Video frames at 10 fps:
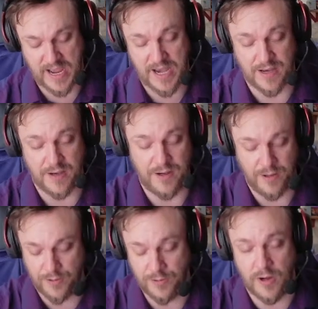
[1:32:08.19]
at
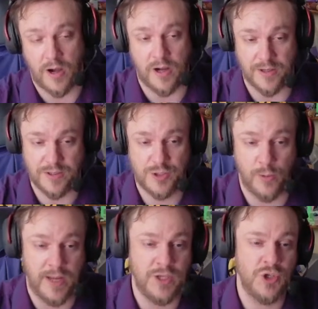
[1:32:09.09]
noon on
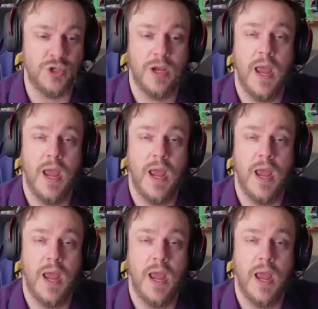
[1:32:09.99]
Twitch.